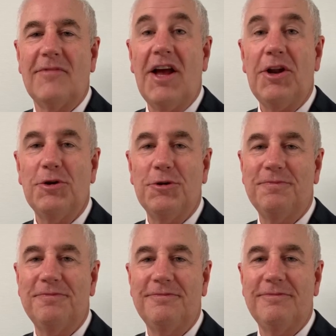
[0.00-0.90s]
Hello,
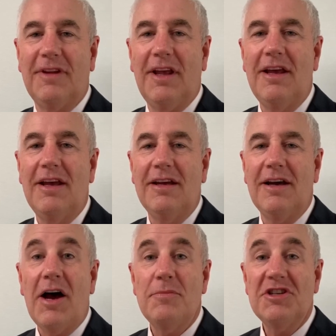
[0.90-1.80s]

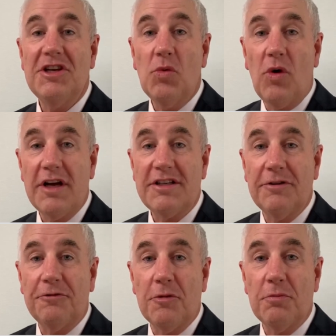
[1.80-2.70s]
I'm Dean Whiting
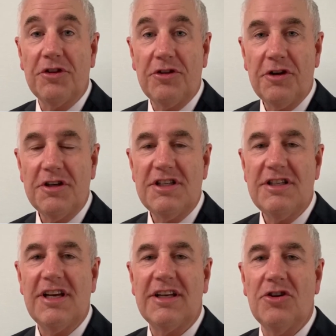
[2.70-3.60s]
from Pathology
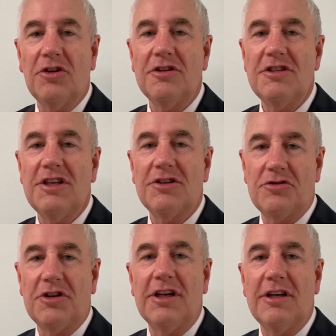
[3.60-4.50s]
Technology
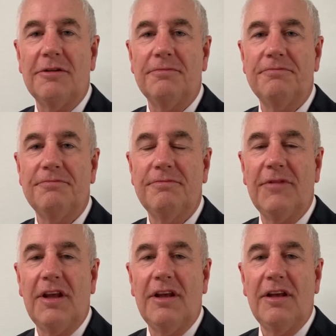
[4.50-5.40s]
Australia.
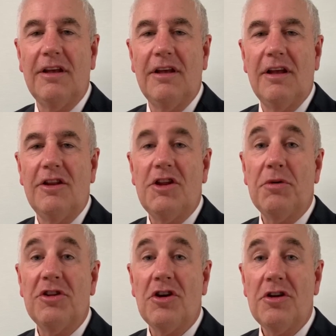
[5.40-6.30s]
The
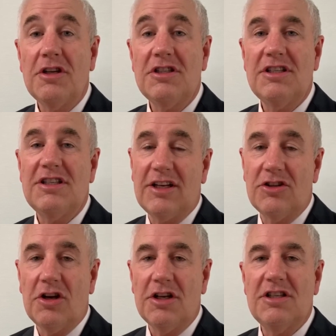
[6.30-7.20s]
pathology
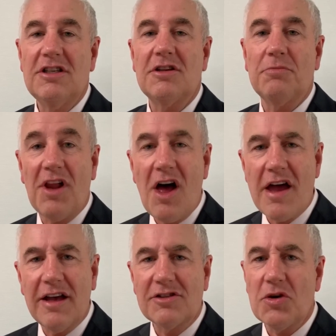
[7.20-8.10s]
technology
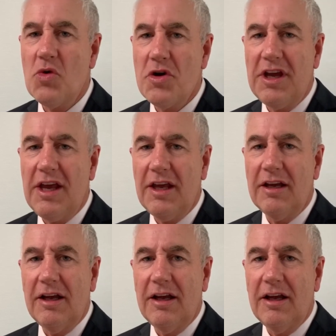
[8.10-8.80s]
suppliers are working